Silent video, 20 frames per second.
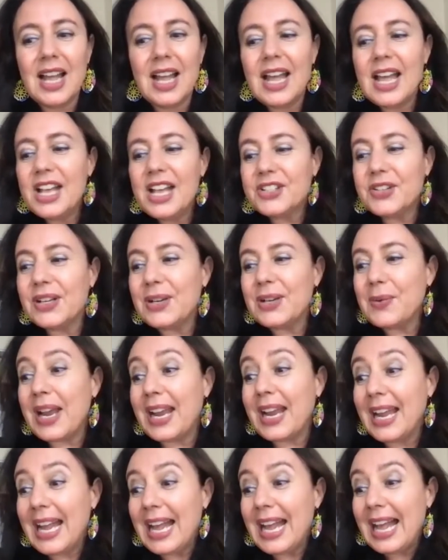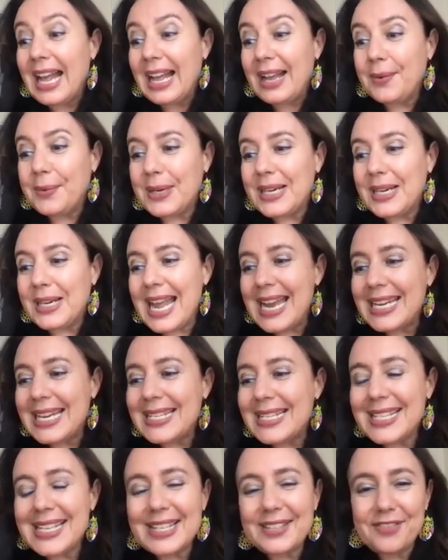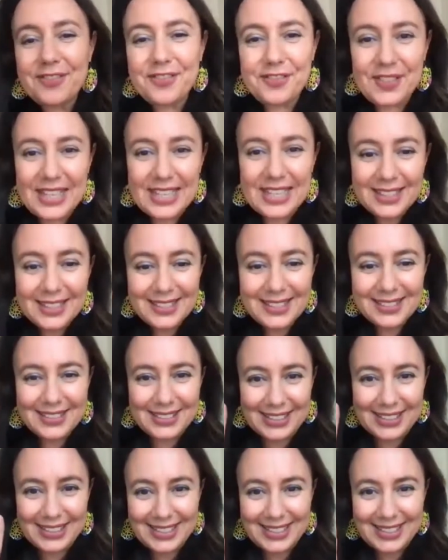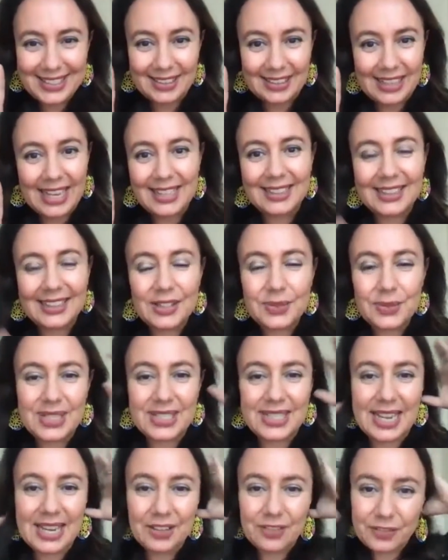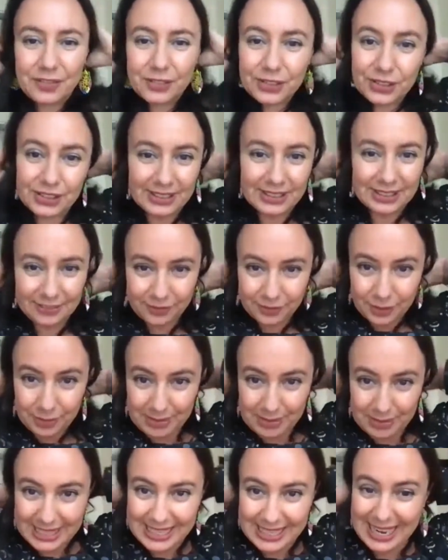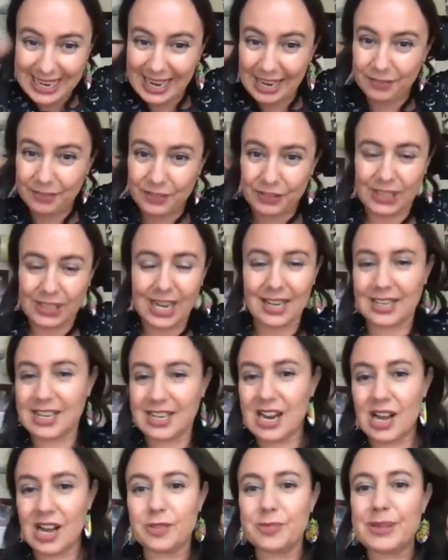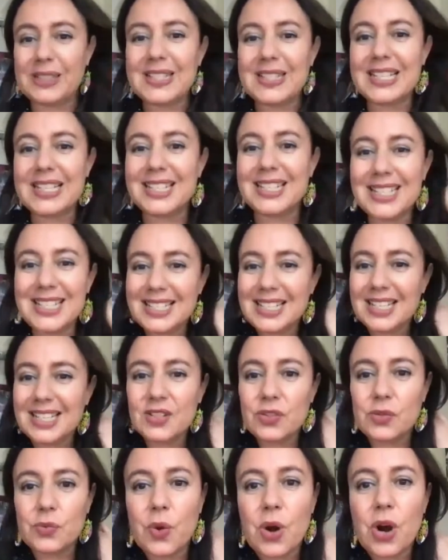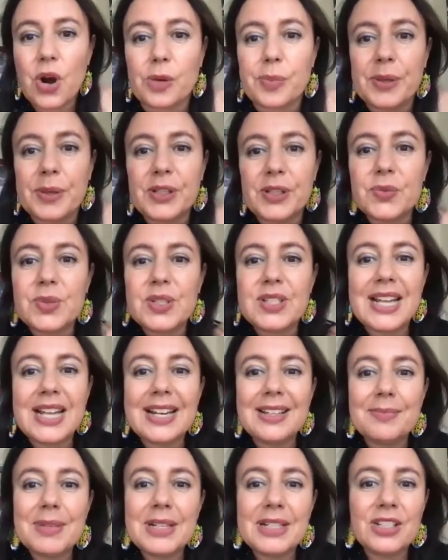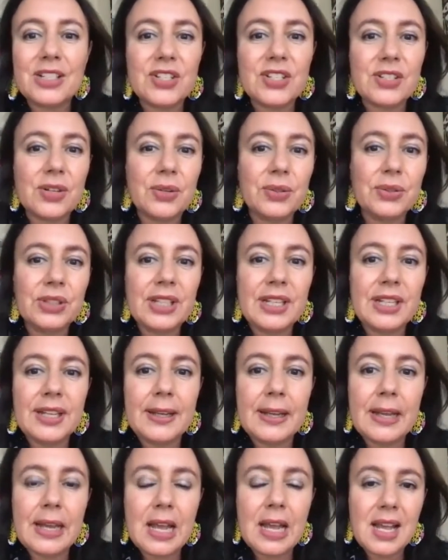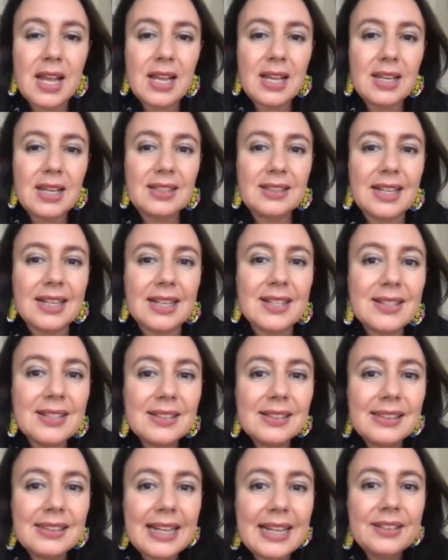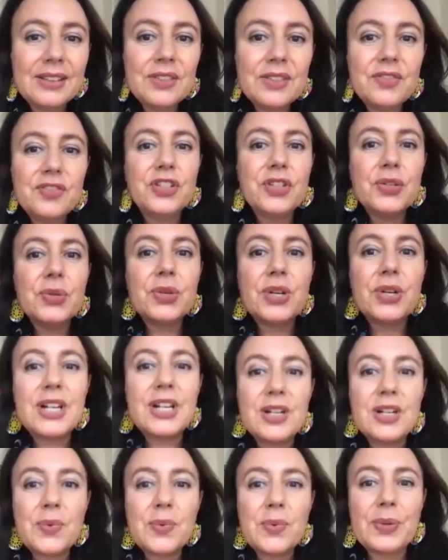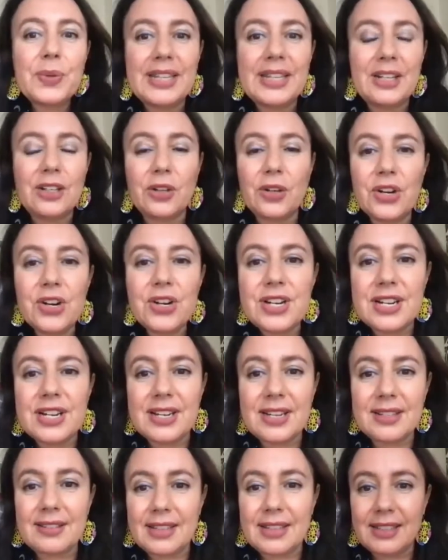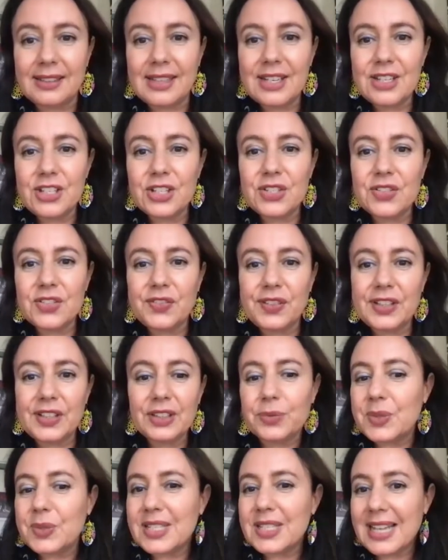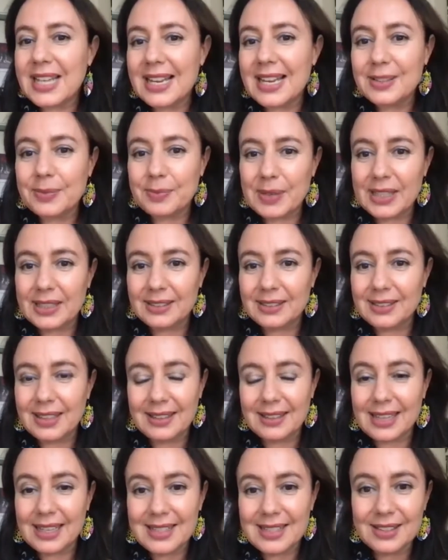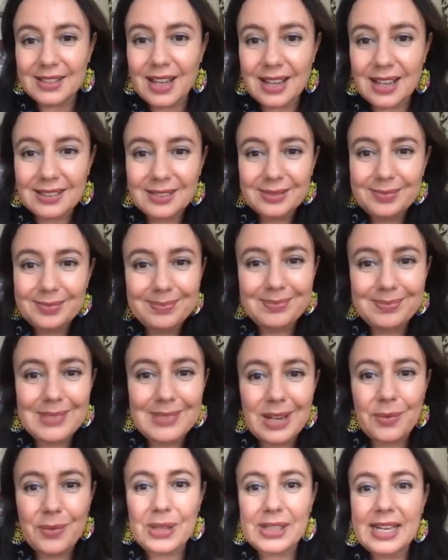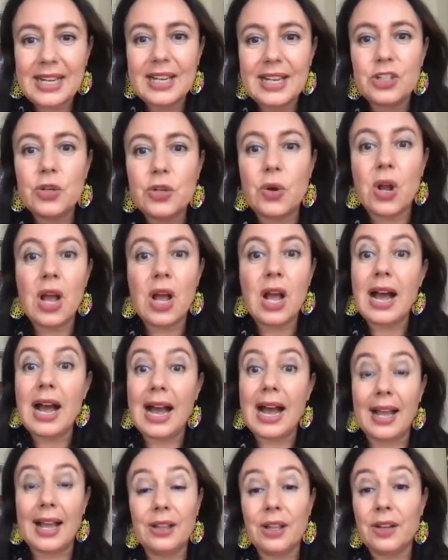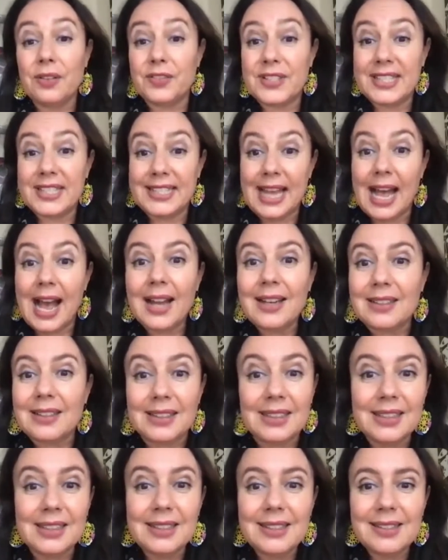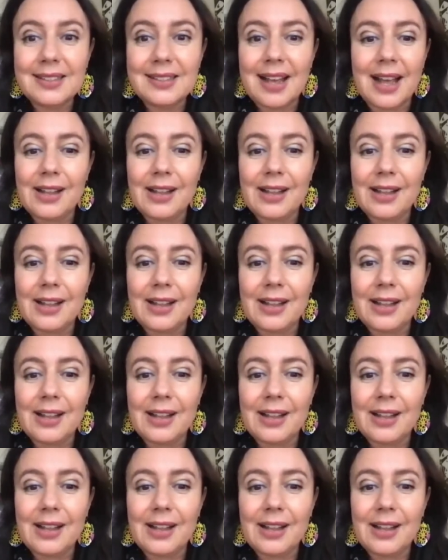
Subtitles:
so anyway, when anything feels just slightly resentful, for me, I have to cut it out, because it just doesn't work, because resentment it doesn't get the viewer anywhere where they learn anything. They just feel resentment, and that's not, what can I do? I love sadness. I